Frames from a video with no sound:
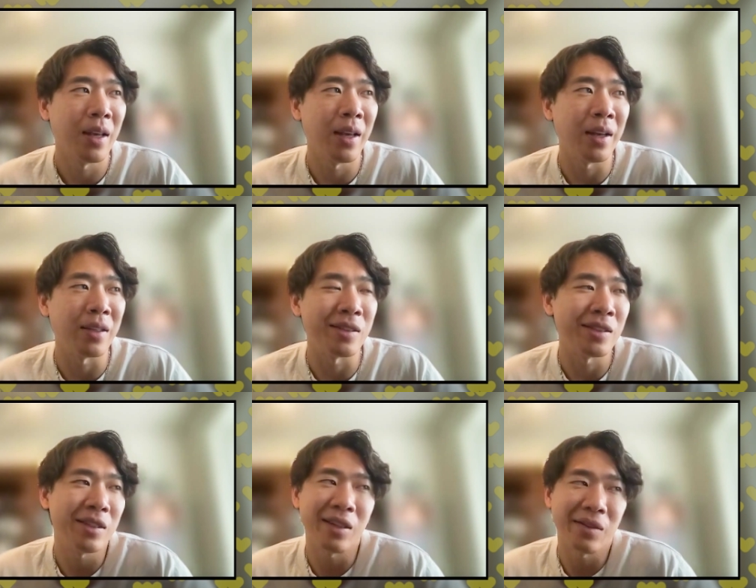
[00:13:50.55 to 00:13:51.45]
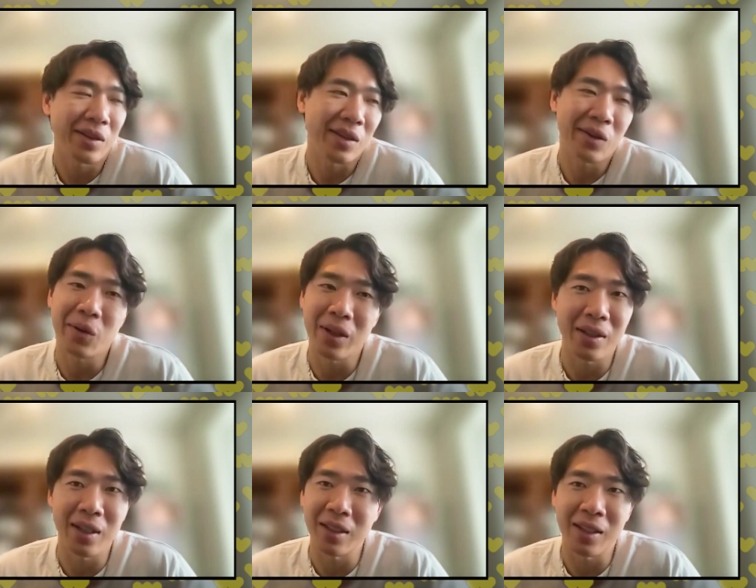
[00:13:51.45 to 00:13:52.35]
And, you know, like coin
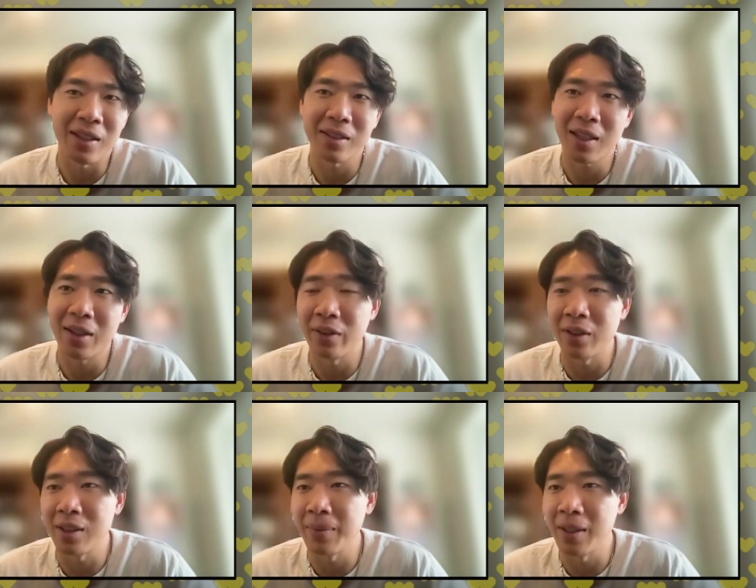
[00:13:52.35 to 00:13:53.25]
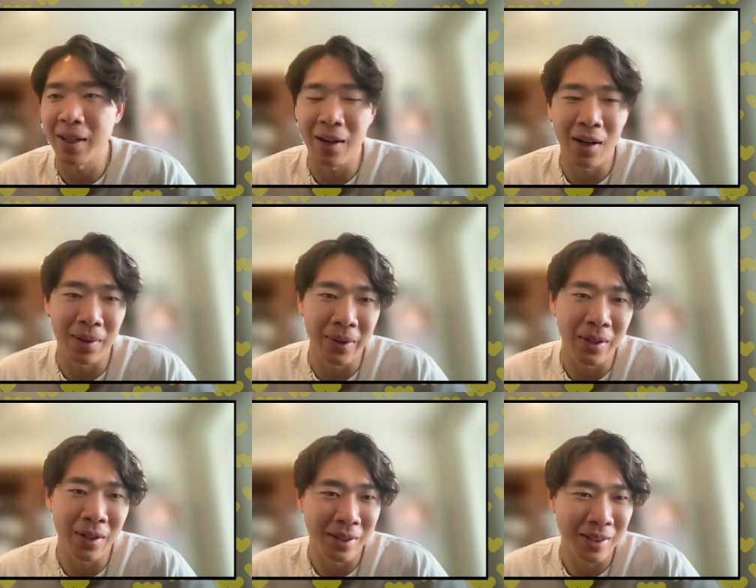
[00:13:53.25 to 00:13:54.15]
collecting, it's kind of an intimidating
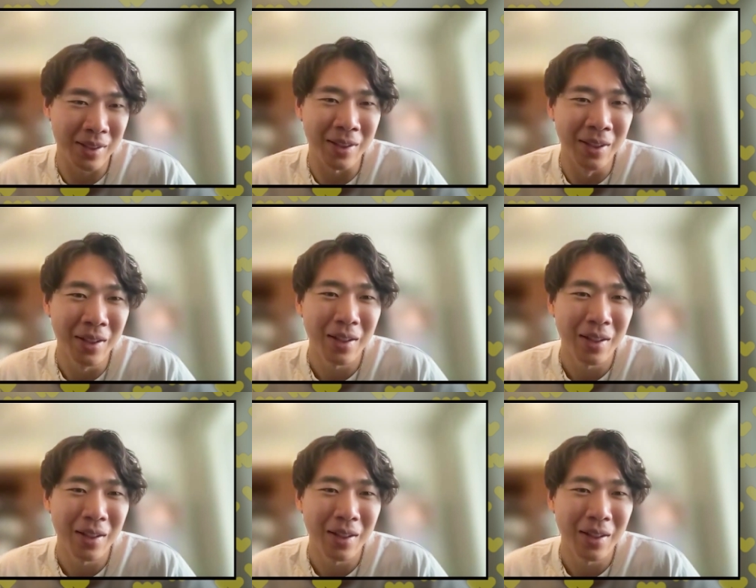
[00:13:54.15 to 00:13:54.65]
hobby, honestly.